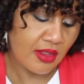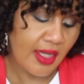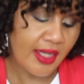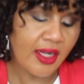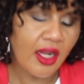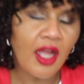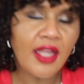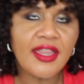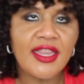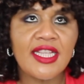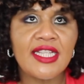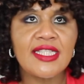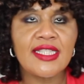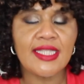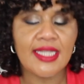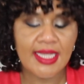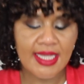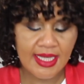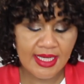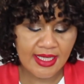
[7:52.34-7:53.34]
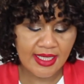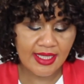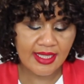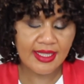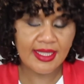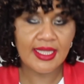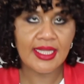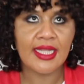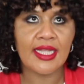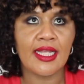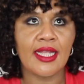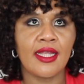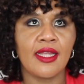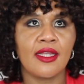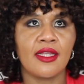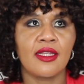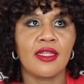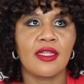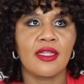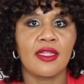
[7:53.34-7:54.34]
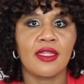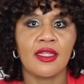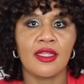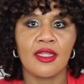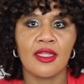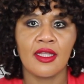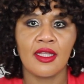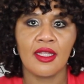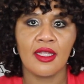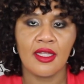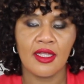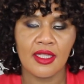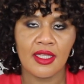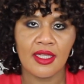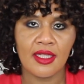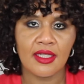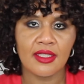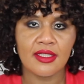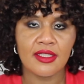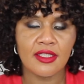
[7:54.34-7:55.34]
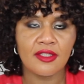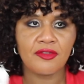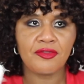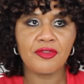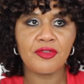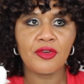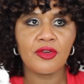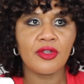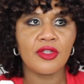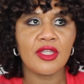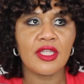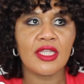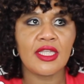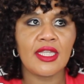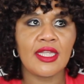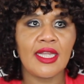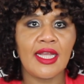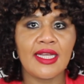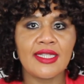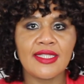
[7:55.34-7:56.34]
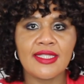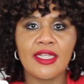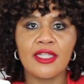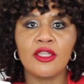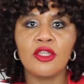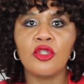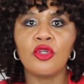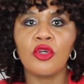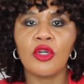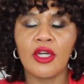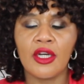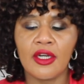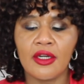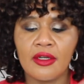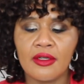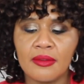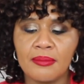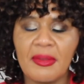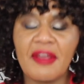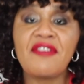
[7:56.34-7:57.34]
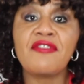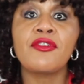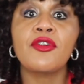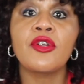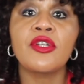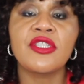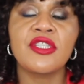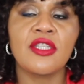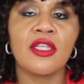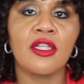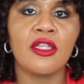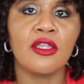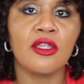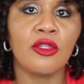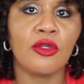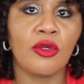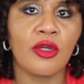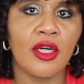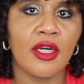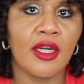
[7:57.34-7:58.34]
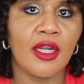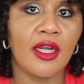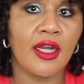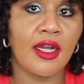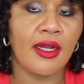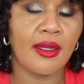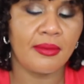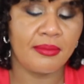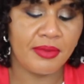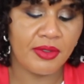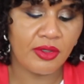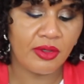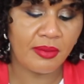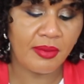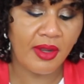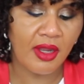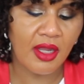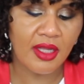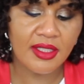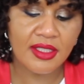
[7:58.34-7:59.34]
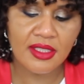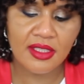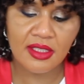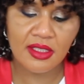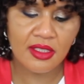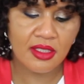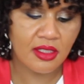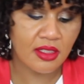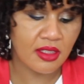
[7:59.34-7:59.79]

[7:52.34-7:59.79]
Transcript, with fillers: I got this in the Sephora, the last Allure, my first Allure uh, beauty box.